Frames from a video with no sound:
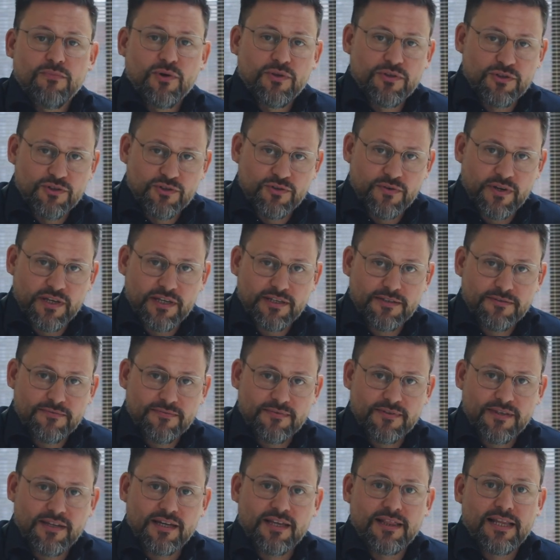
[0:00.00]
monitoring
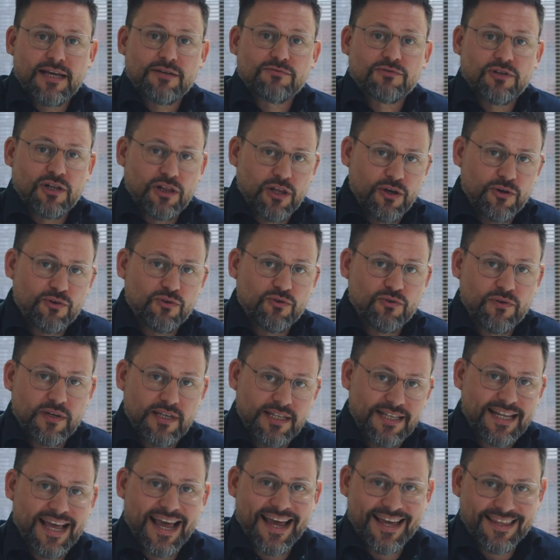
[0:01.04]
allows Glow
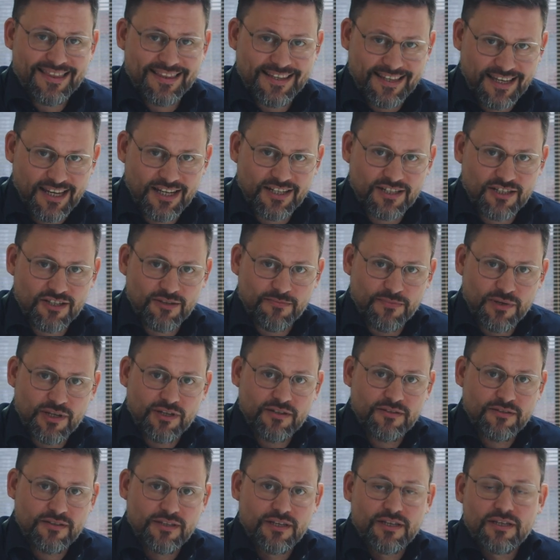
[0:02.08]
Green and the
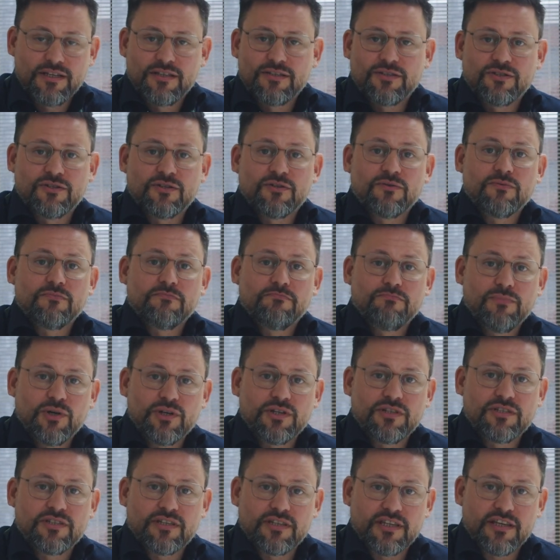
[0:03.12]
customer to
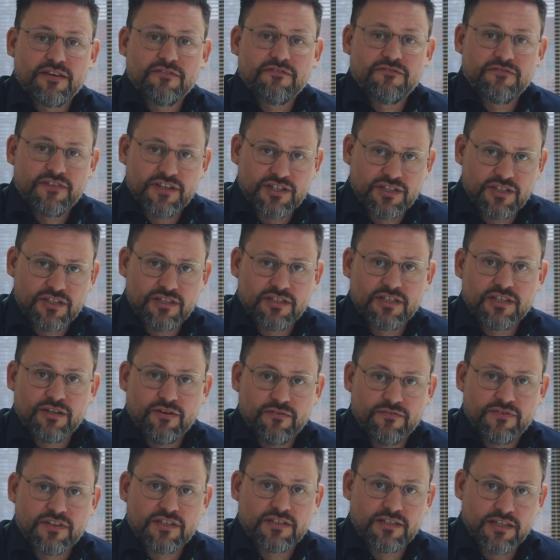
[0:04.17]
monitor the efficiency
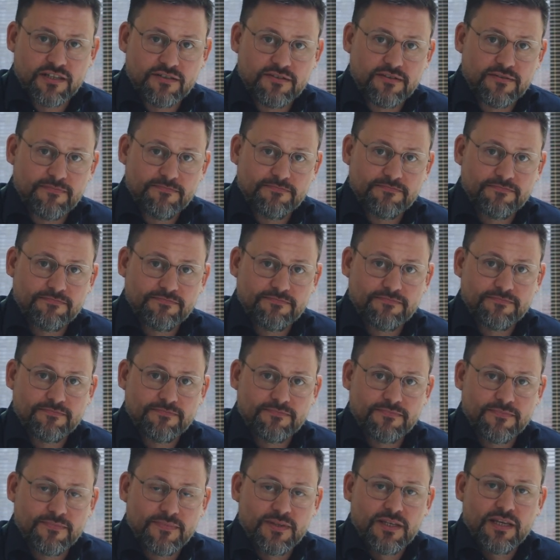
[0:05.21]
of the system.
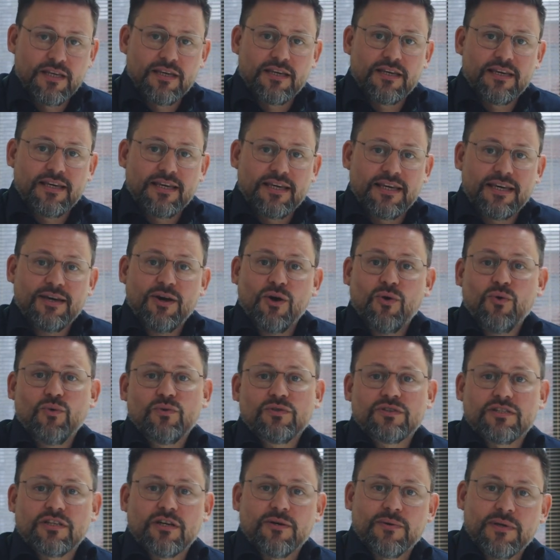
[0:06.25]
It
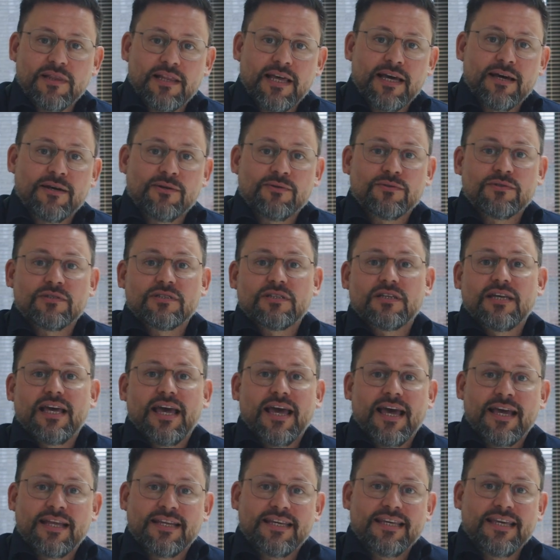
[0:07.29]
also allows
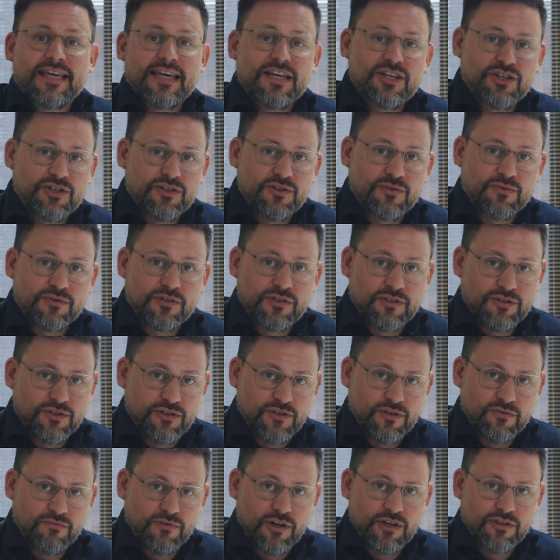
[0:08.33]
any issues that
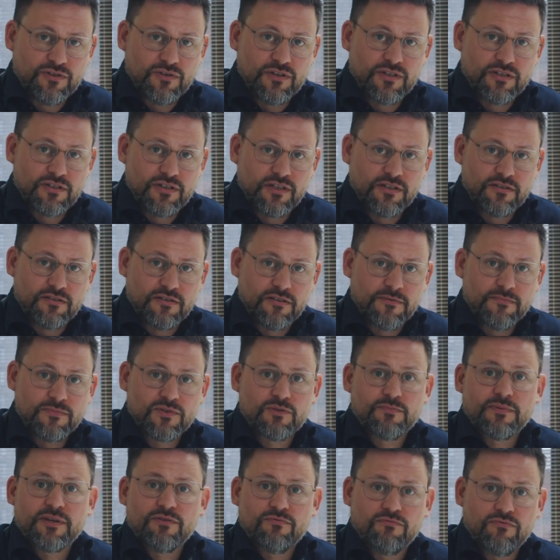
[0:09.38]
should arise in the system
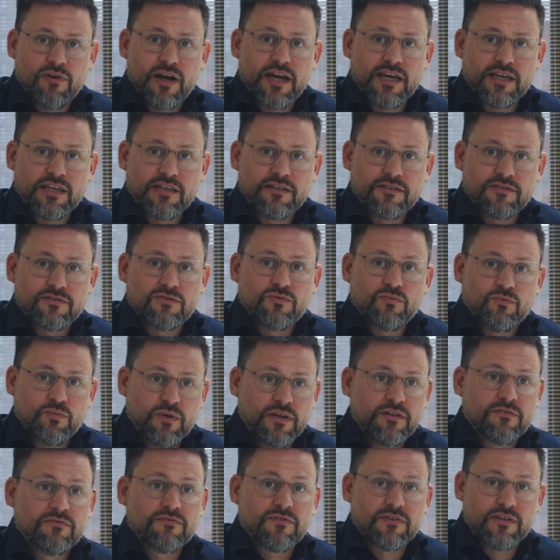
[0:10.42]
to be raised
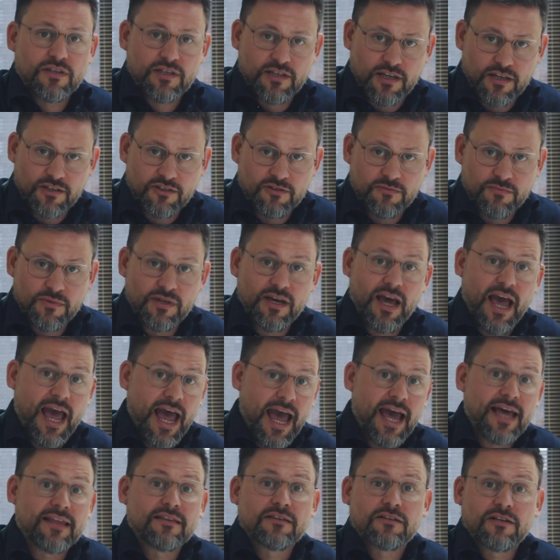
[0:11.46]
with the customer
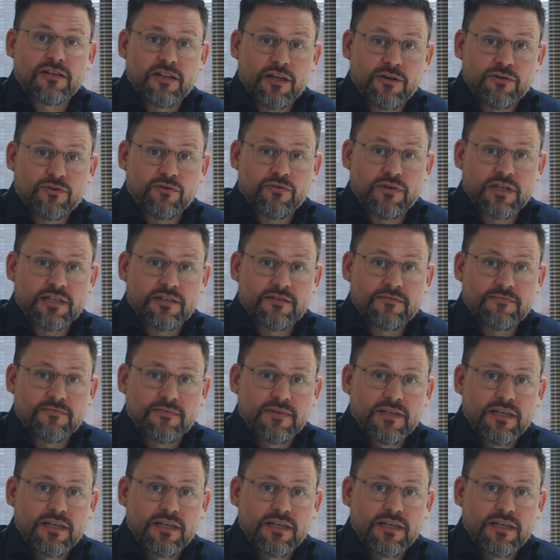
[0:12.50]
and Glow Green.